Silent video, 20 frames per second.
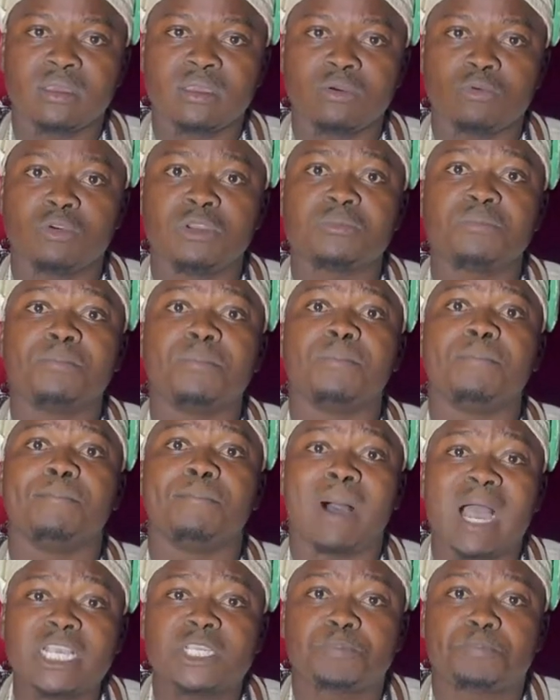With
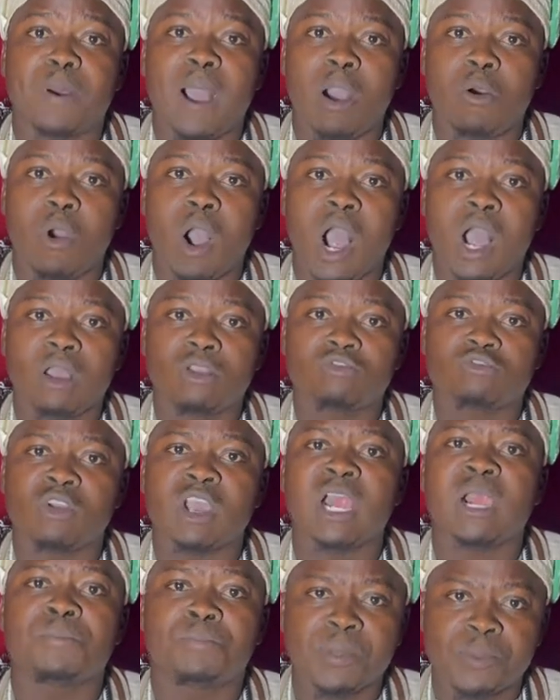much power to
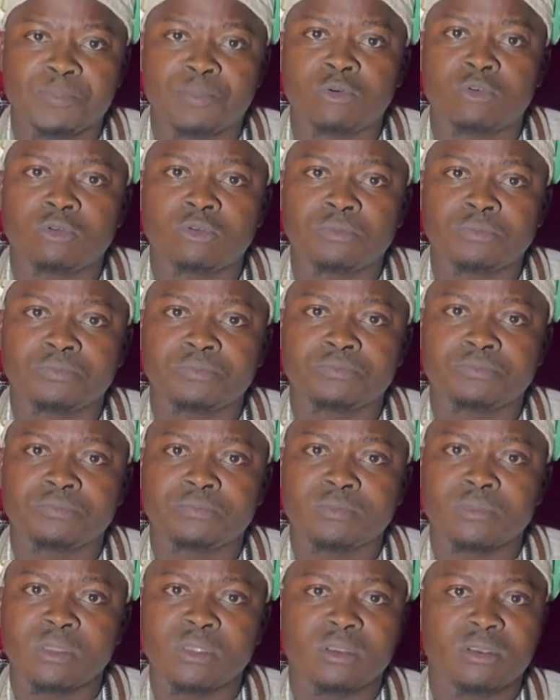help people.
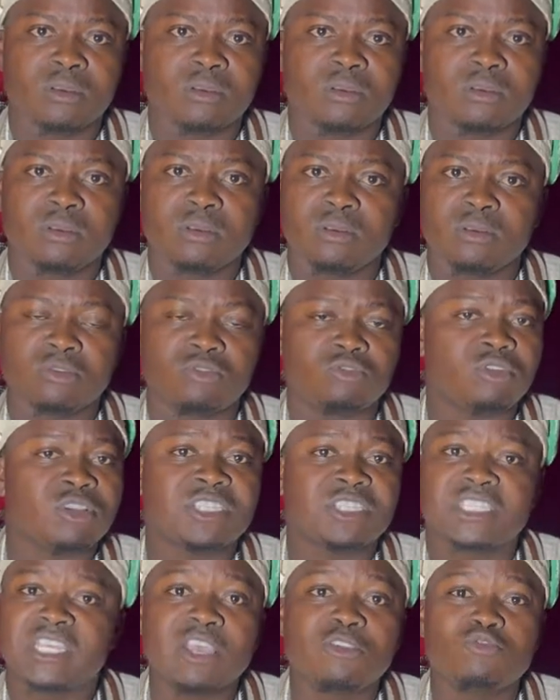
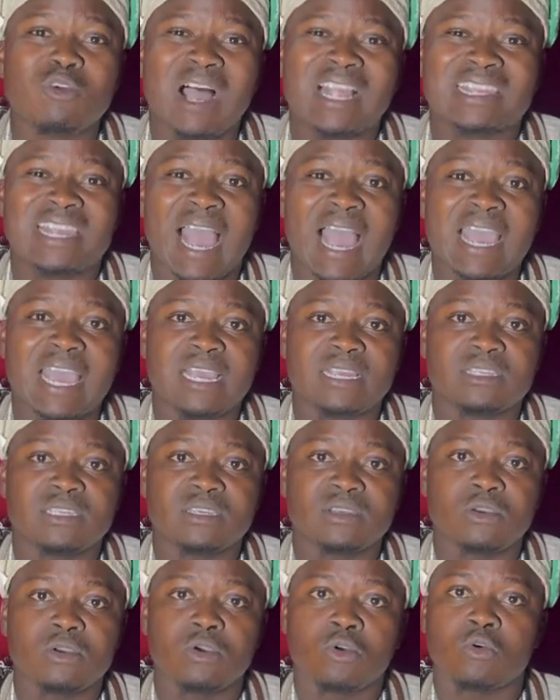Don't say you are tired.
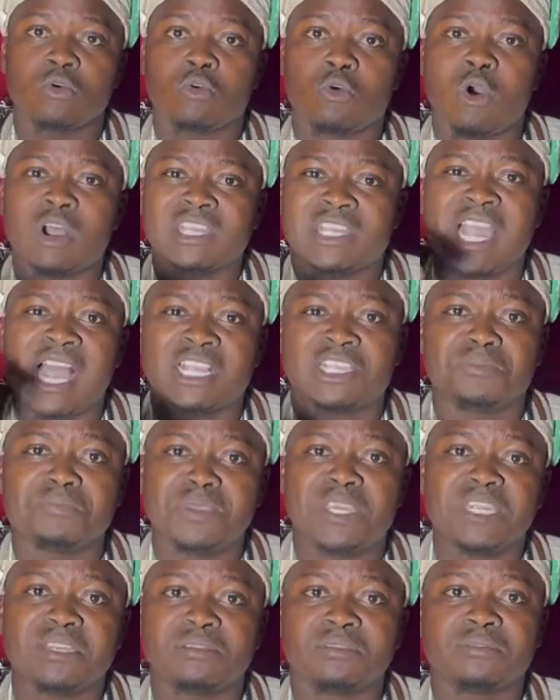Contact
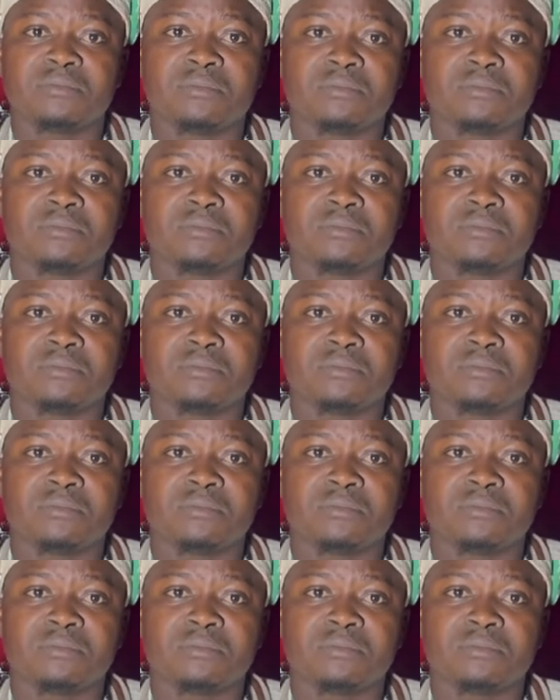me.